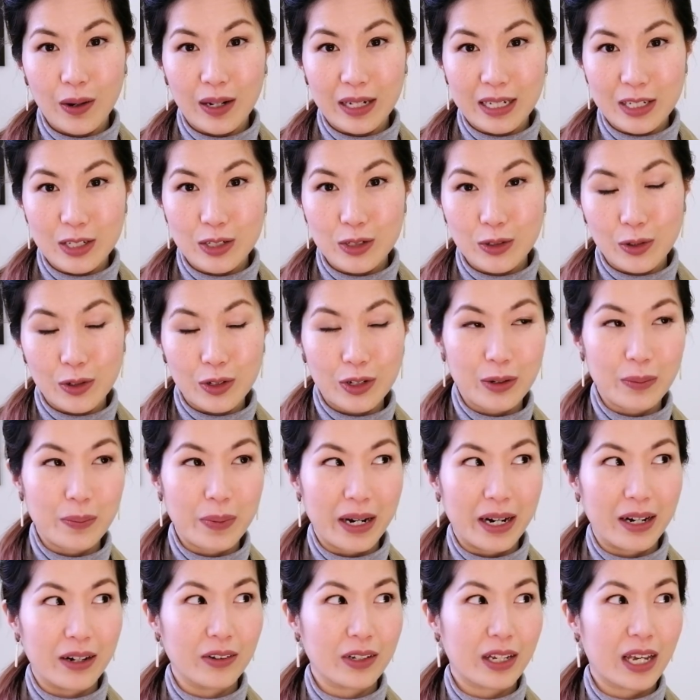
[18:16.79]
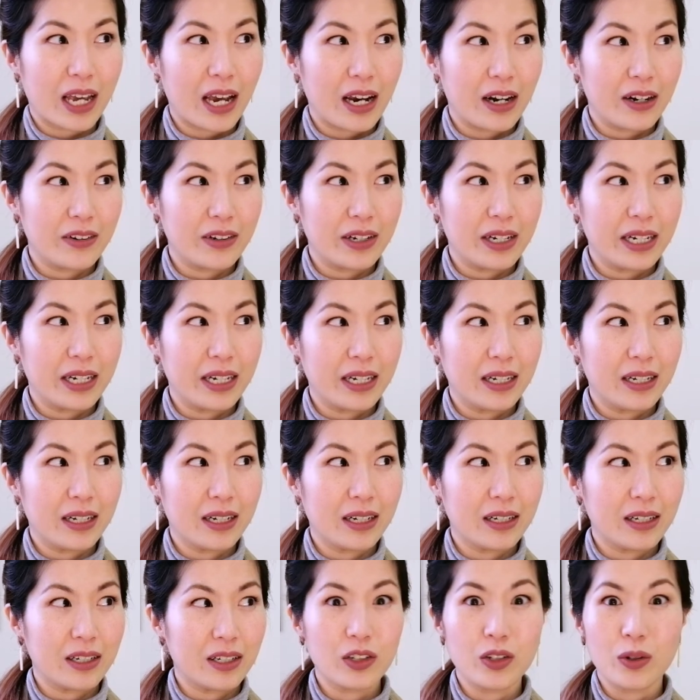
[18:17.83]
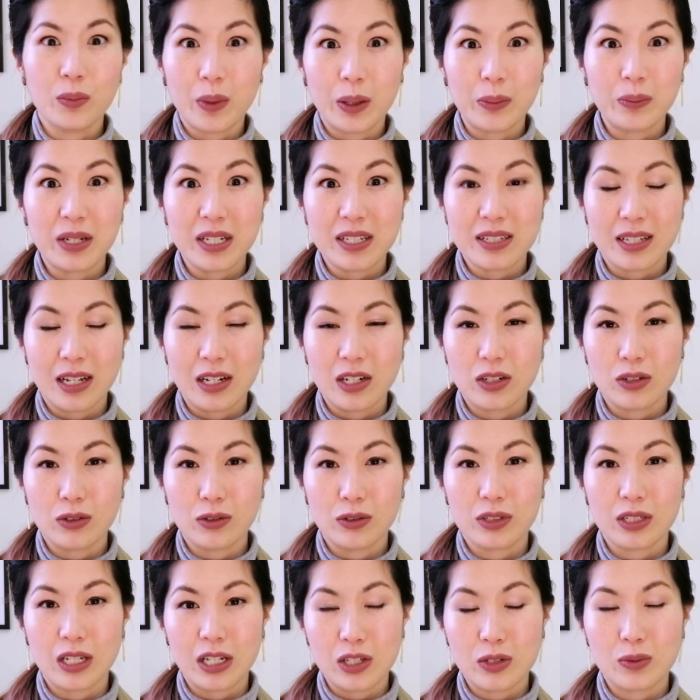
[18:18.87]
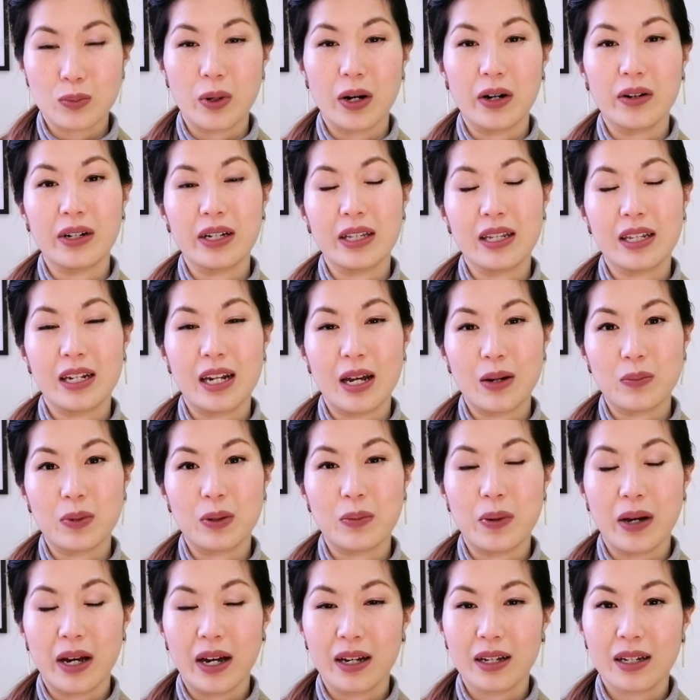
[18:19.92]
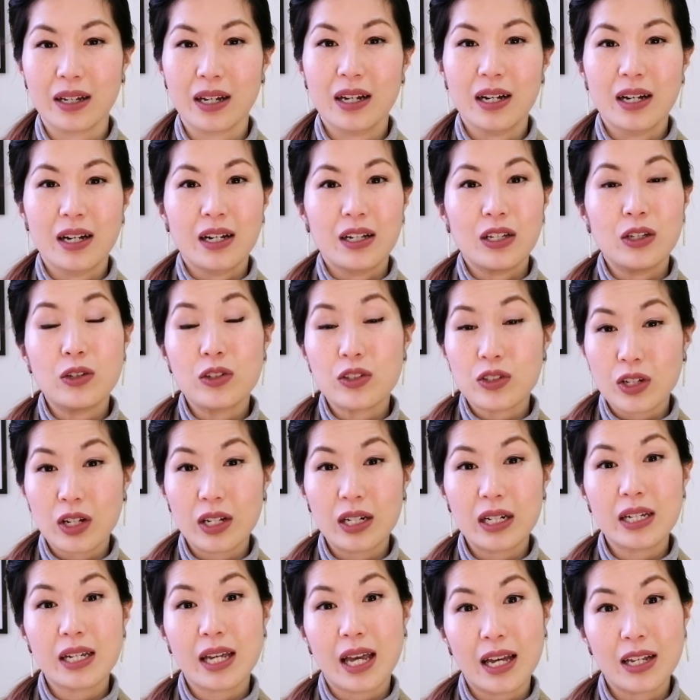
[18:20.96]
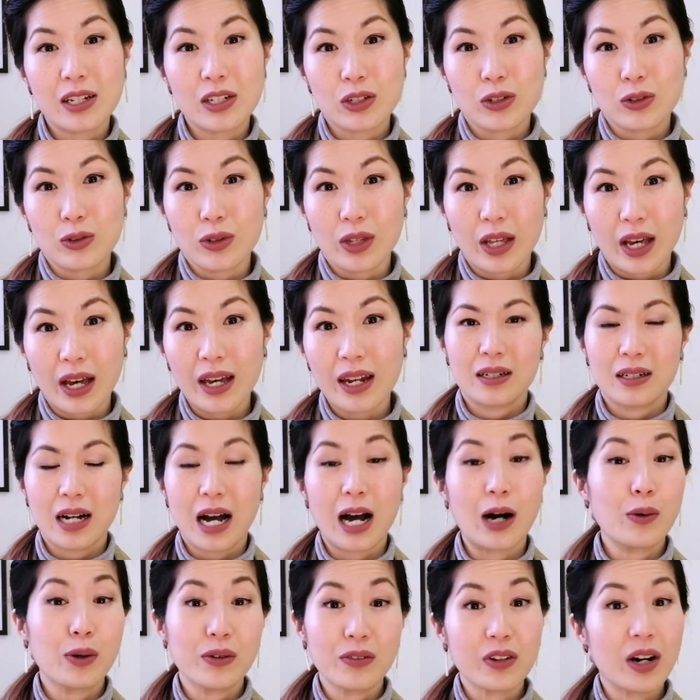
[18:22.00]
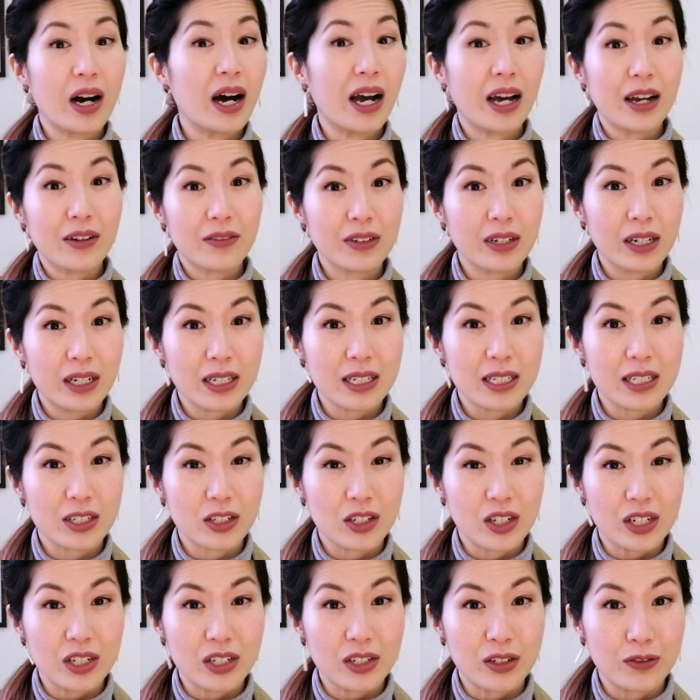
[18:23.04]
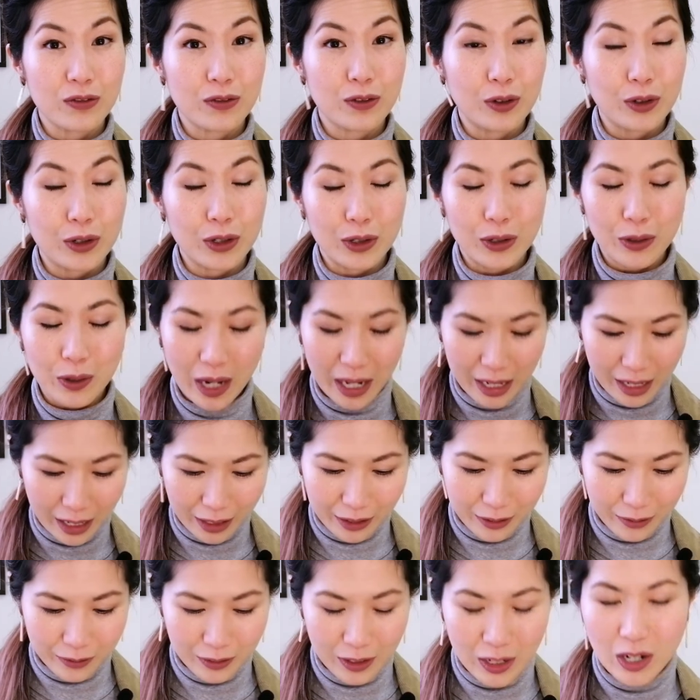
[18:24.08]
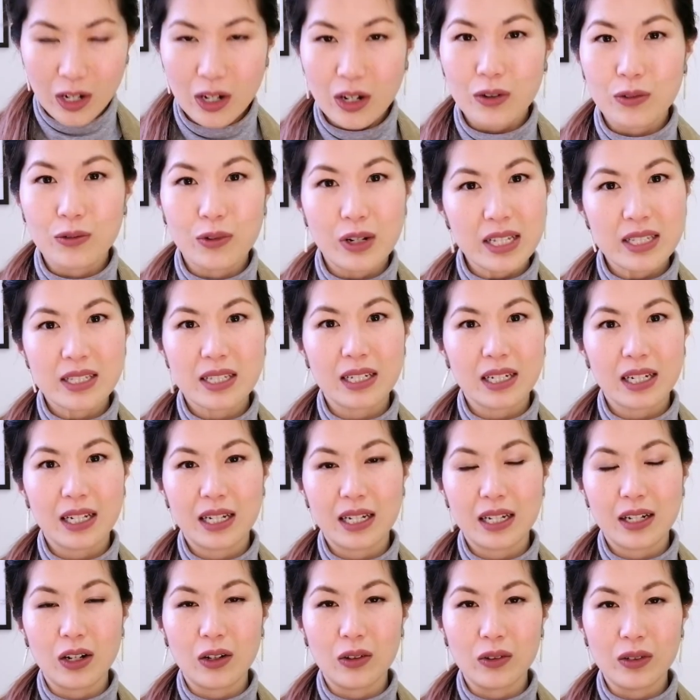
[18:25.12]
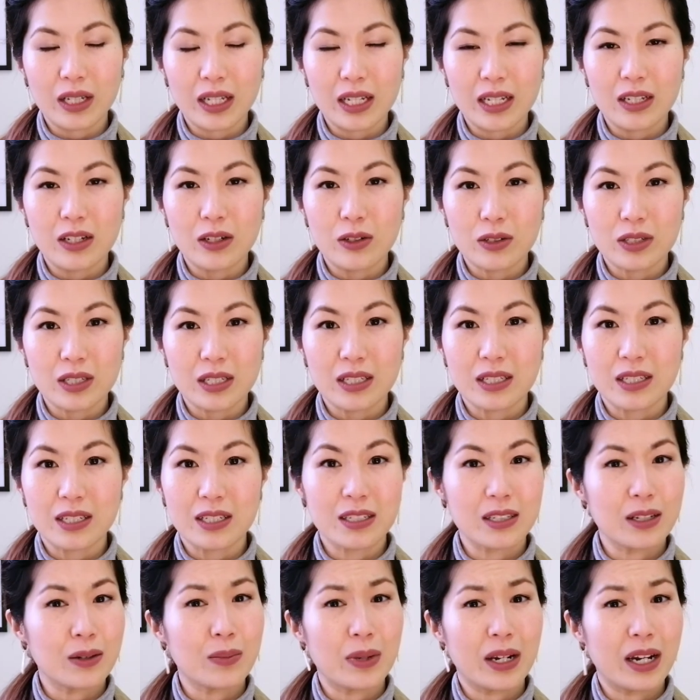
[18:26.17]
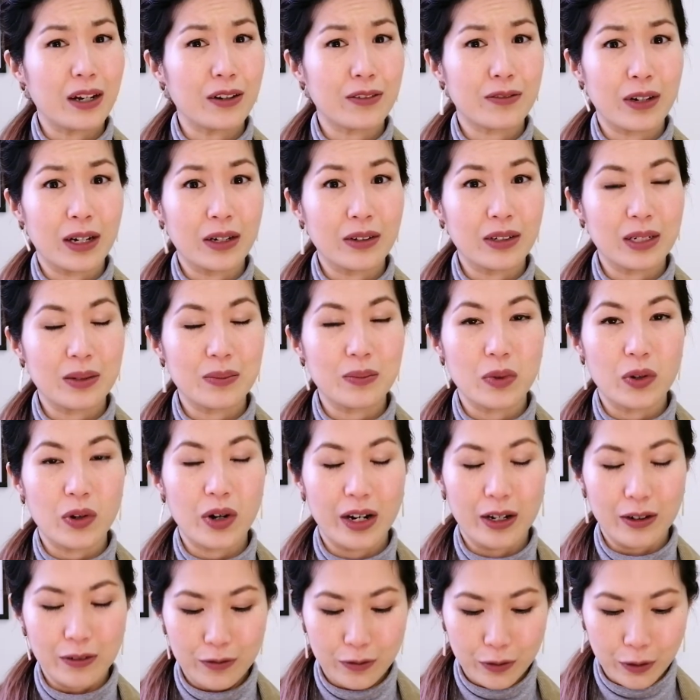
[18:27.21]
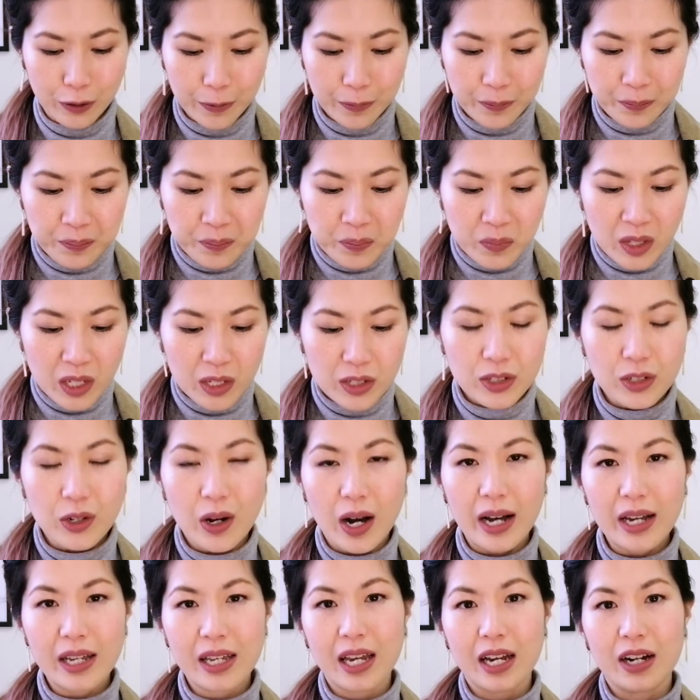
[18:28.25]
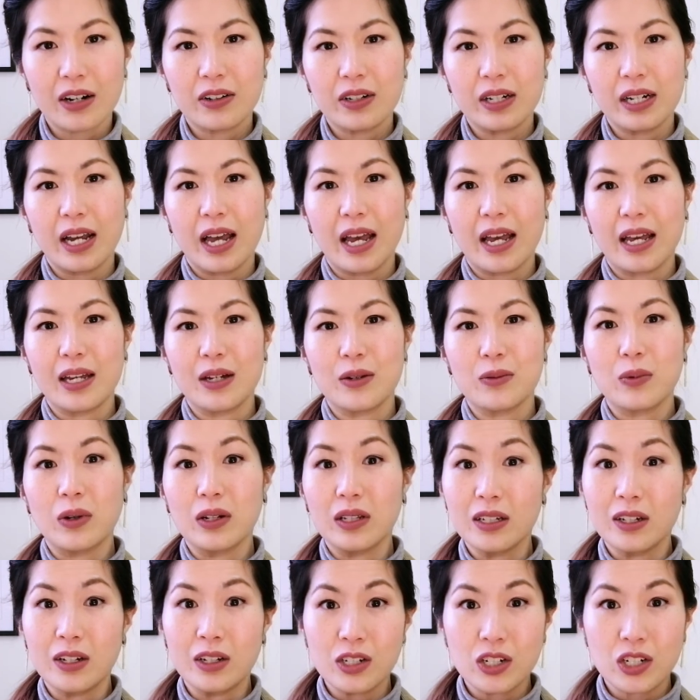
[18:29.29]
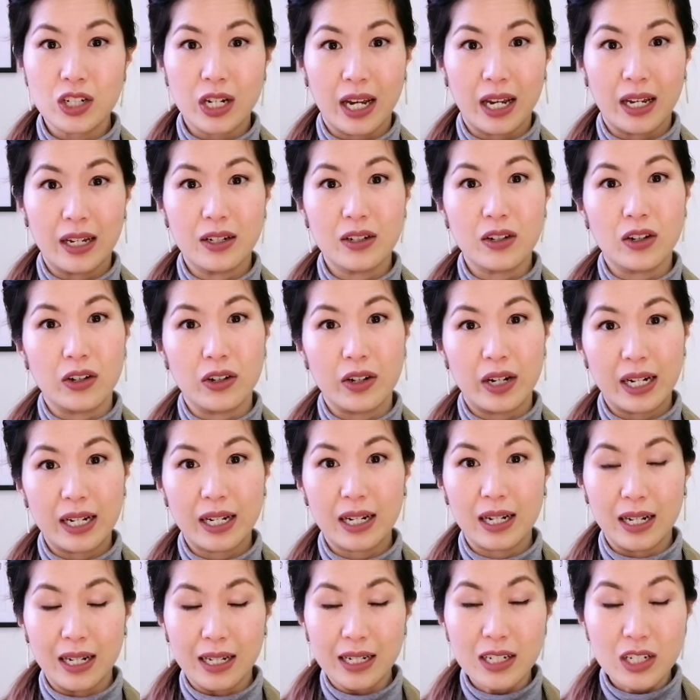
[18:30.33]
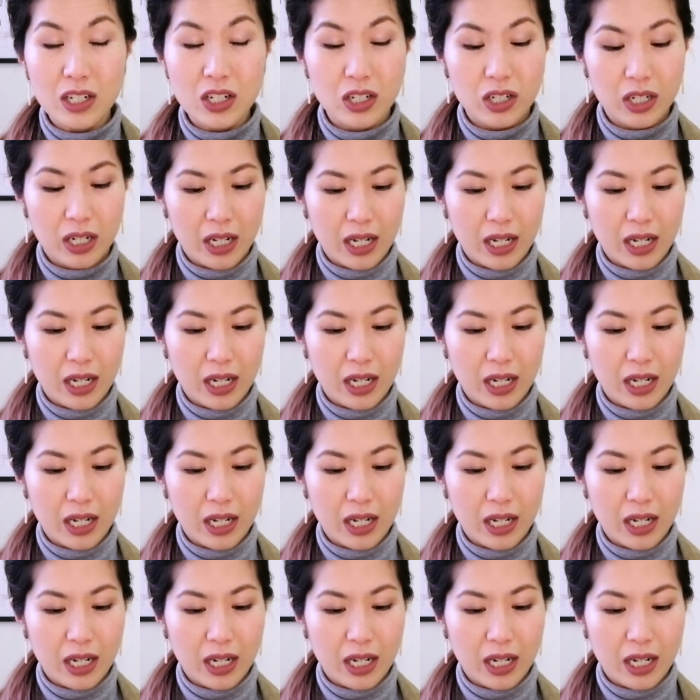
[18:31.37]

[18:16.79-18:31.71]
did talk about carrying your mummy essentials as well in the nappy bag. You certainly can do that. However, I have another suggestion for you, and I've recently only used this system and I found it more helpful. So I carry a wallet on chain or a clutch.